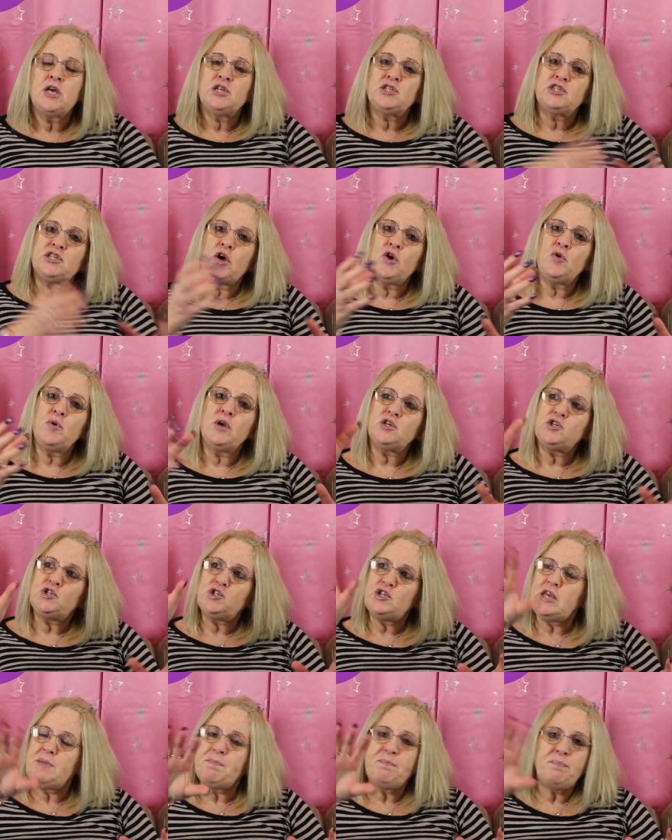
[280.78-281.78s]
So
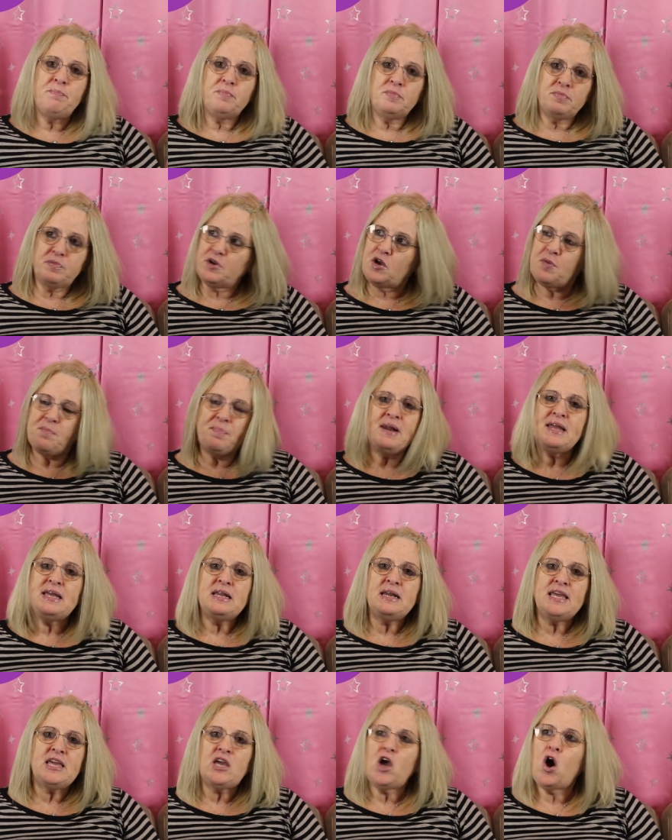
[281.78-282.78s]
she
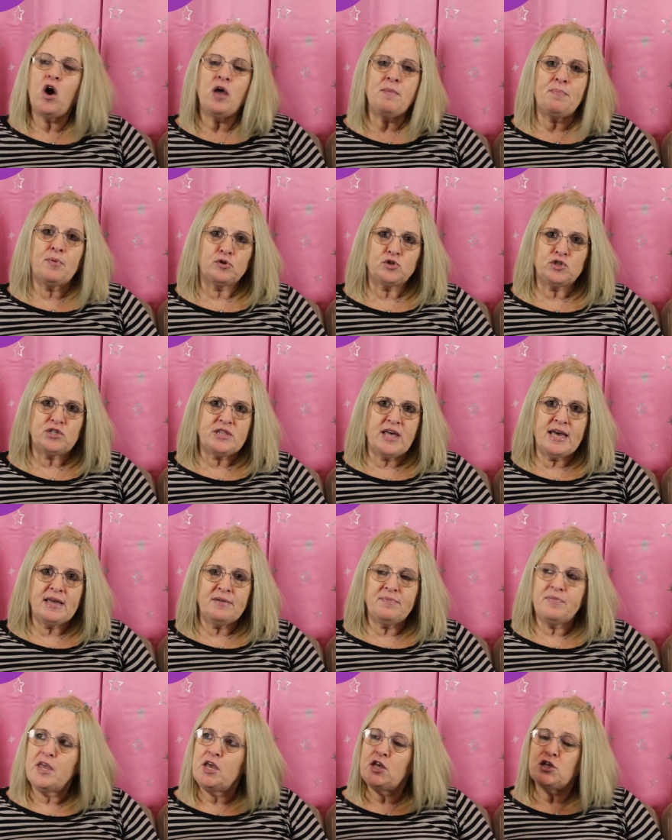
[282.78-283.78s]
completely kiboshed
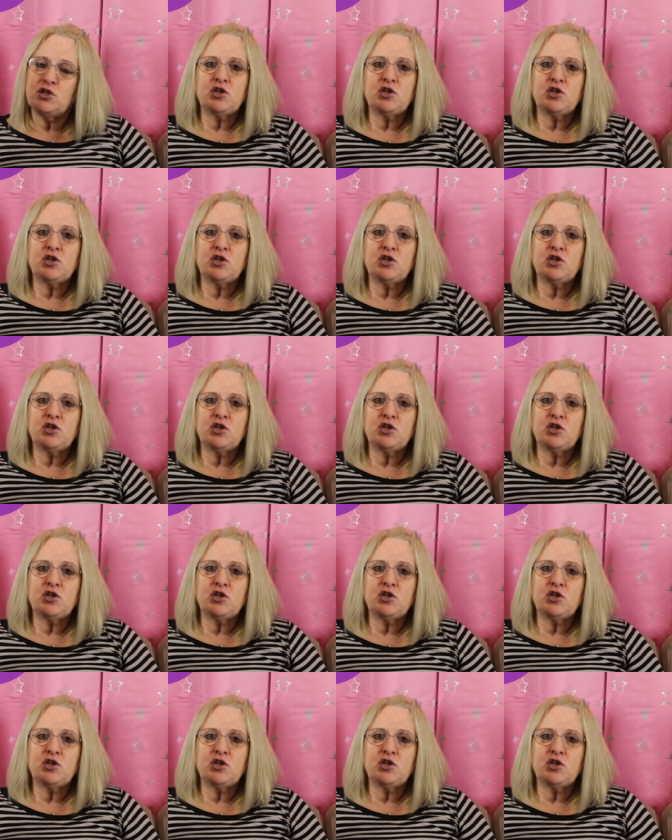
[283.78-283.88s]
that.